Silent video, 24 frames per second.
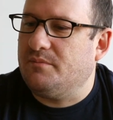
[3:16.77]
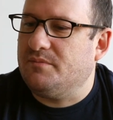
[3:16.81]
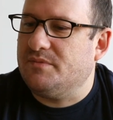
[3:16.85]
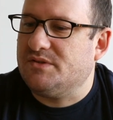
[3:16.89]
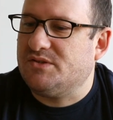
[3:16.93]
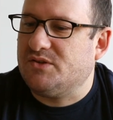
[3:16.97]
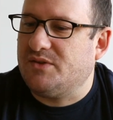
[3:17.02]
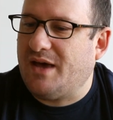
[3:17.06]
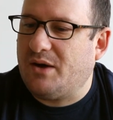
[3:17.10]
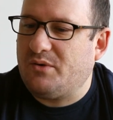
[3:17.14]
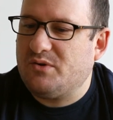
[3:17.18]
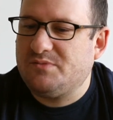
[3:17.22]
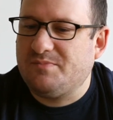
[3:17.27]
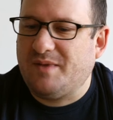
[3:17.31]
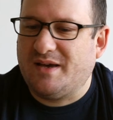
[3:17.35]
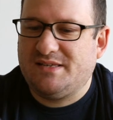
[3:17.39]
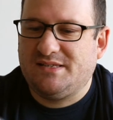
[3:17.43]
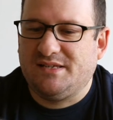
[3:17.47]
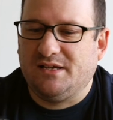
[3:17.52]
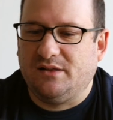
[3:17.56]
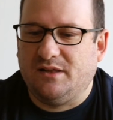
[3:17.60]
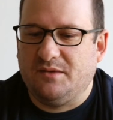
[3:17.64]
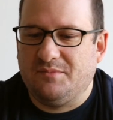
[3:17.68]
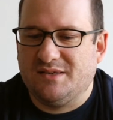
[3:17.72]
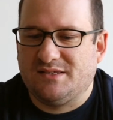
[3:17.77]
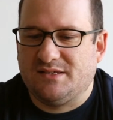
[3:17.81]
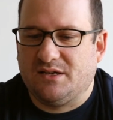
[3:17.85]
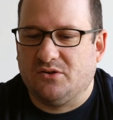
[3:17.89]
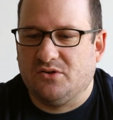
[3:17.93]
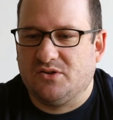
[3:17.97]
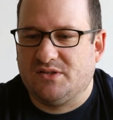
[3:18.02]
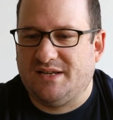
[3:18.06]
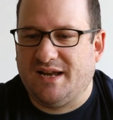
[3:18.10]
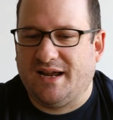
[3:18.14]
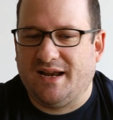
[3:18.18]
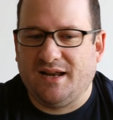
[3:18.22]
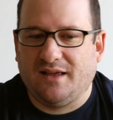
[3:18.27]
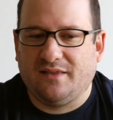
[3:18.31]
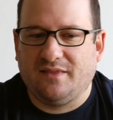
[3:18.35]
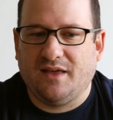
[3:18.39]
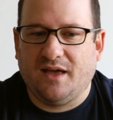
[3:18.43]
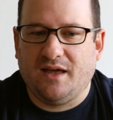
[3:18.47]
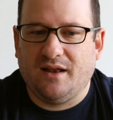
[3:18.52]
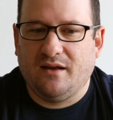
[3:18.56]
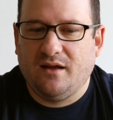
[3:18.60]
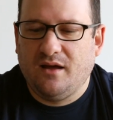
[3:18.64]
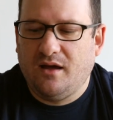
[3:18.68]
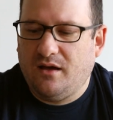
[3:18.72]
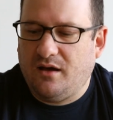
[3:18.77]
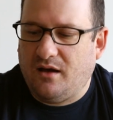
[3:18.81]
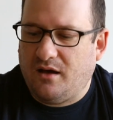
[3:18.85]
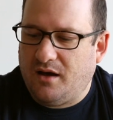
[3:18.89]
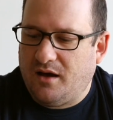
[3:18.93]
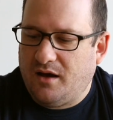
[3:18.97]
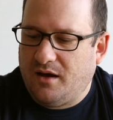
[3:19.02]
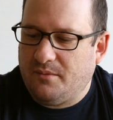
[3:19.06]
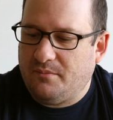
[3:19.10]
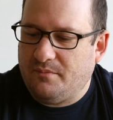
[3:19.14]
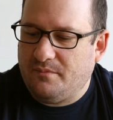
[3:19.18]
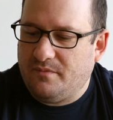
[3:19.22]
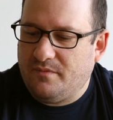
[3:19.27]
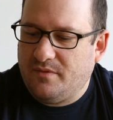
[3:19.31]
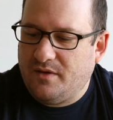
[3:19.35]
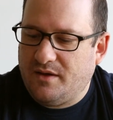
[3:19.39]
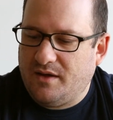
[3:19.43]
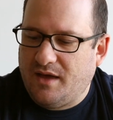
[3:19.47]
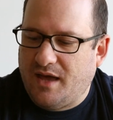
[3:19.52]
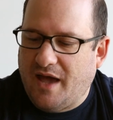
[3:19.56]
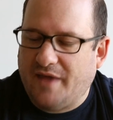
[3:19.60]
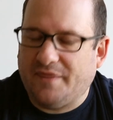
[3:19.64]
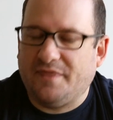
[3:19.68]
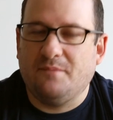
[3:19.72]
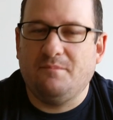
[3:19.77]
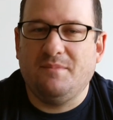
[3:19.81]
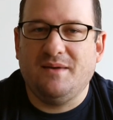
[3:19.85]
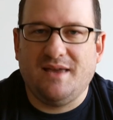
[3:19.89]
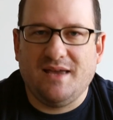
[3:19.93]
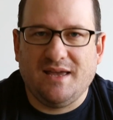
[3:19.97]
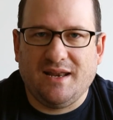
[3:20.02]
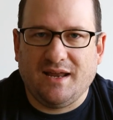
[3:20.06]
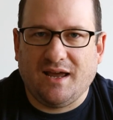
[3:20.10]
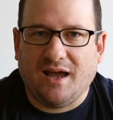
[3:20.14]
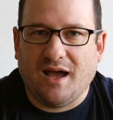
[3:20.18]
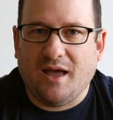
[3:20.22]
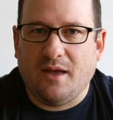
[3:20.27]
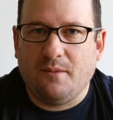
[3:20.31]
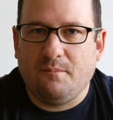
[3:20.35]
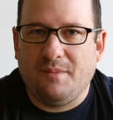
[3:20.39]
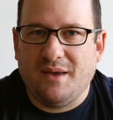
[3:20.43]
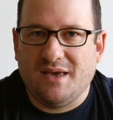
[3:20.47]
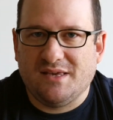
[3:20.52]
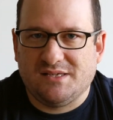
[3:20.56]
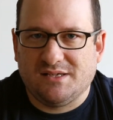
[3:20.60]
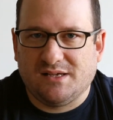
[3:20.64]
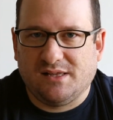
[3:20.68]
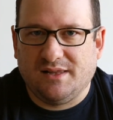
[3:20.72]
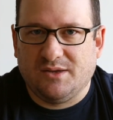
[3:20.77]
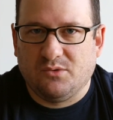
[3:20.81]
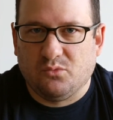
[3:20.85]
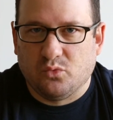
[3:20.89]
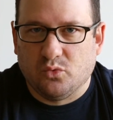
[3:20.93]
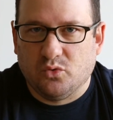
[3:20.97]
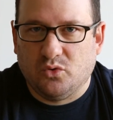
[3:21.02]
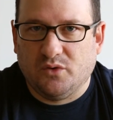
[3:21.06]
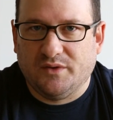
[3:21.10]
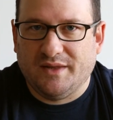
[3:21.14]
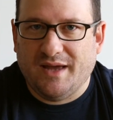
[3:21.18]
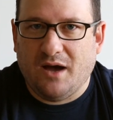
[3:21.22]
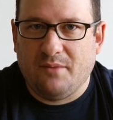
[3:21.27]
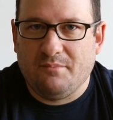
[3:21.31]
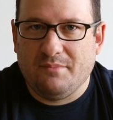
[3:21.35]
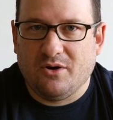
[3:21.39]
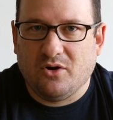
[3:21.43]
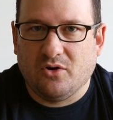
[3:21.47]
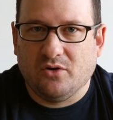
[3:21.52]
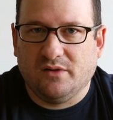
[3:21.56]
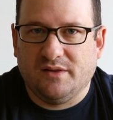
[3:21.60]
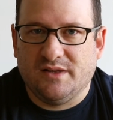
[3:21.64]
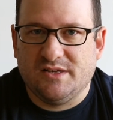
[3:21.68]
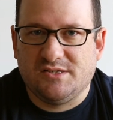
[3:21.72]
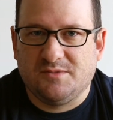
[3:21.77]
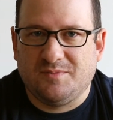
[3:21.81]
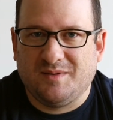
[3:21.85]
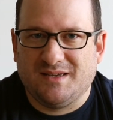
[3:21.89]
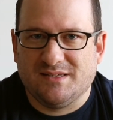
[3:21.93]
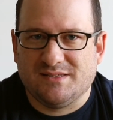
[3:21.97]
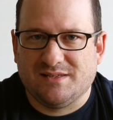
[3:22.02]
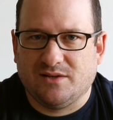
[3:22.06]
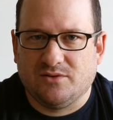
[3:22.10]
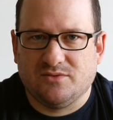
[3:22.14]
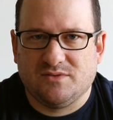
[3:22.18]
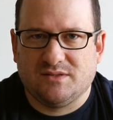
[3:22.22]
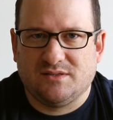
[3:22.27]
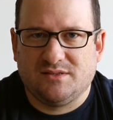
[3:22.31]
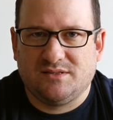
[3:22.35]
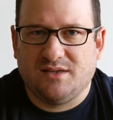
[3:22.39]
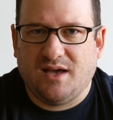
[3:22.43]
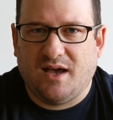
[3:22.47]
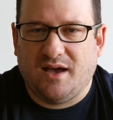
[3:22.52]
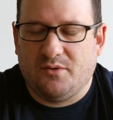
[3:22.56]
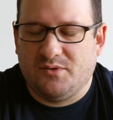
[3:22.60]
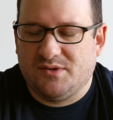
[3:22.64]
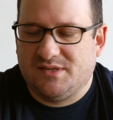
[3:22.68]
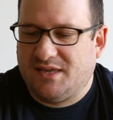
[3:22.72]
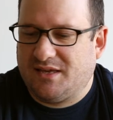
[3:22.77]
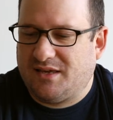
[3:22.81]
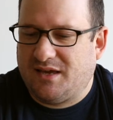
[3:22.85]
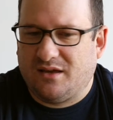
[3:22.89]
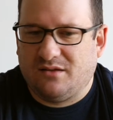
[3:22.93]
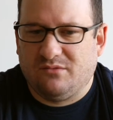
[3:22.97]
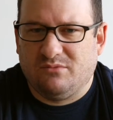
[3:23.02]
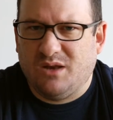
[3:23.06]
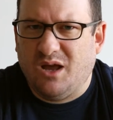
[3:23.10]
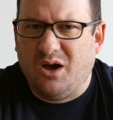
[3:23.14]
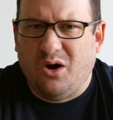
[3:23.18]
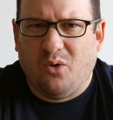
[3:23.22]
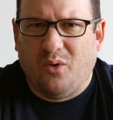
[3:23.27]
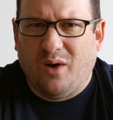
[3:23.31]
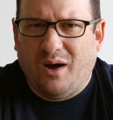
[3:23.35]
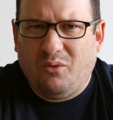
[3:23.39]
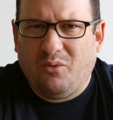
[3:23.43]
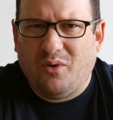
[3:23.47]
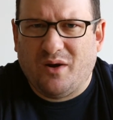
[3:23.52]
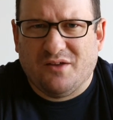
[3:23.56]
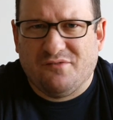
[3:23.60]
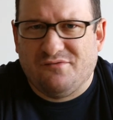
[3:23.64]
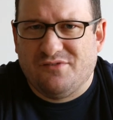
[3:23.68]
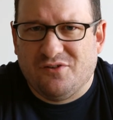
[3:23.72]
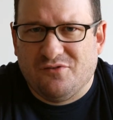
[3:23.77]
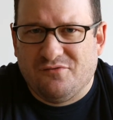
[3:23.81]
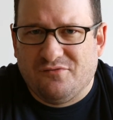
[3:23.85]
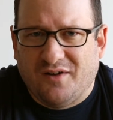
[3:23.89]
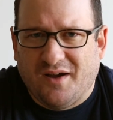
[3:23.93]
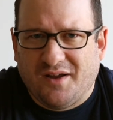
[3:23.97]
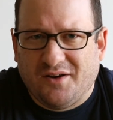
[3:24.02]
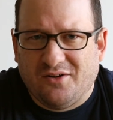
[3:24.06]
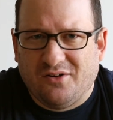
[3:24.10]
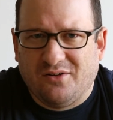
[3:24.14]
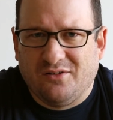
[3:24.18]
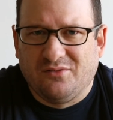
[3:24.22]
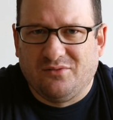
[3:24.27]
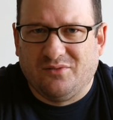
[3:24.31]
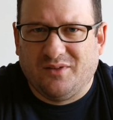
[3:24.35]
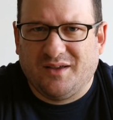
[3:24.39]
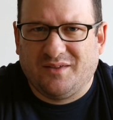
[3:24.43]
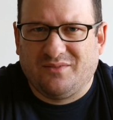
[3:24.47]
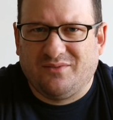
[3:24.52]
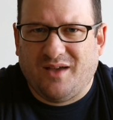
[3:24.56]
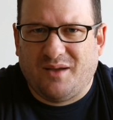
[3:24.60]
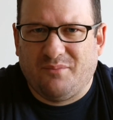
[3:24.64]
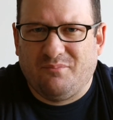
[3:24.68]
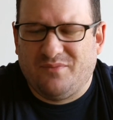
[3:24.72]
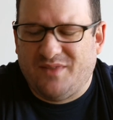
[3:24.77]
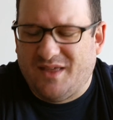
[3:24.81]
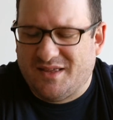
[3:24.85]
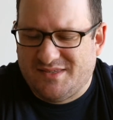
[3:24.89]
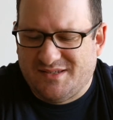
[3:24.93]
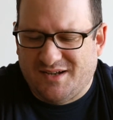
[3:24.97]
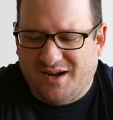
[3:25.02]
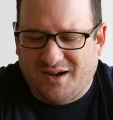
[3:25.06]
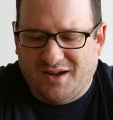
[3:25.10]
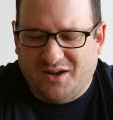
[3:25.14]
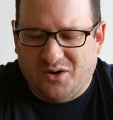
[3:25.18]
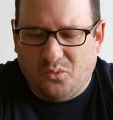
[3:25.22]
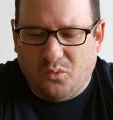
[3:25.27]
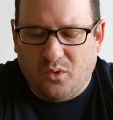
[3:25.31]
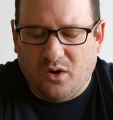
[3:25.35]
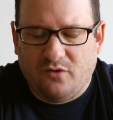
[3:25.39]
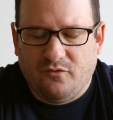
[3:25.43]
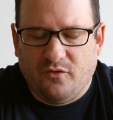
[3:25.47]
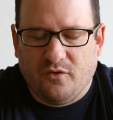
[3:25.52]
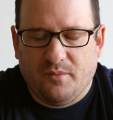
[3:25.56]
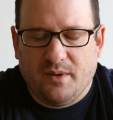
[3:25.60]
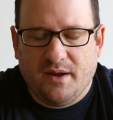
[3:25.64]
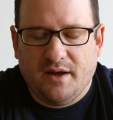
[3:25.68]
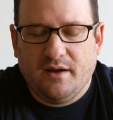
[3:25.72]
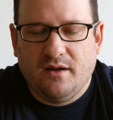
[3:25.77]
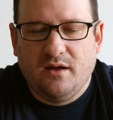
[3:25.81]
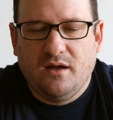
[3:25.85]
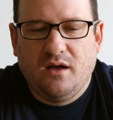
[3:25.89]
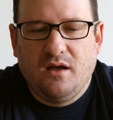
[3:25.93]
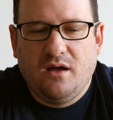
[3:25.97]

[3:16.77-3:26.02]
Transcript: So that was my silly misunderstanding that at the beginning I basically ruled out mirrorless because I was thinking, no, I want a viewfinder, that's not going to work for me.